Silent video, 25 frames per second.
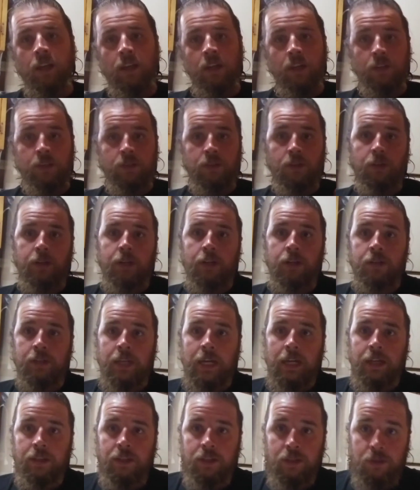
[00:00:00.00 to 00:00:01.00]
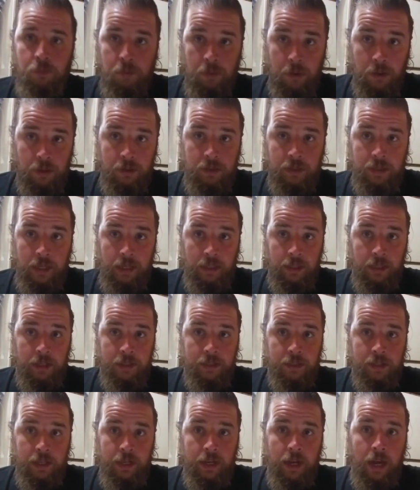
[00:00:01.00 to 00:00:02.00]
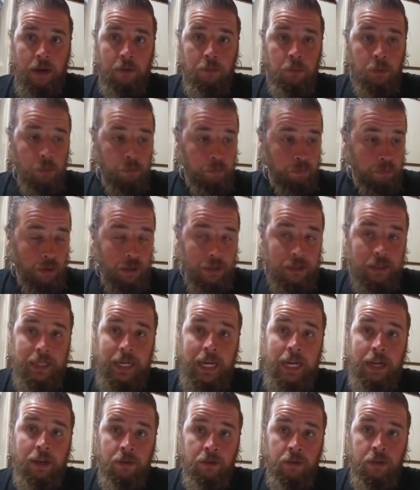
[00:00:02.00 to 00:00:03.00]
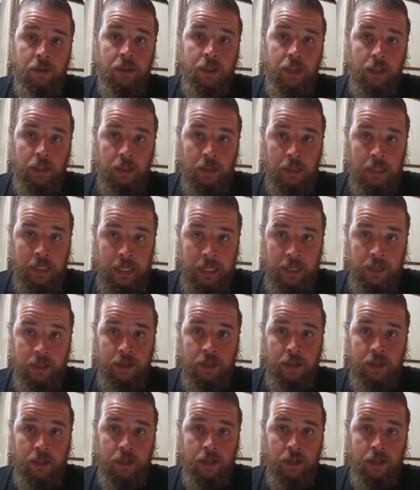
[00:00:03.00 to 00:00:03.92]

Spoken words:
So here's how this works. And like I said, I will put down the link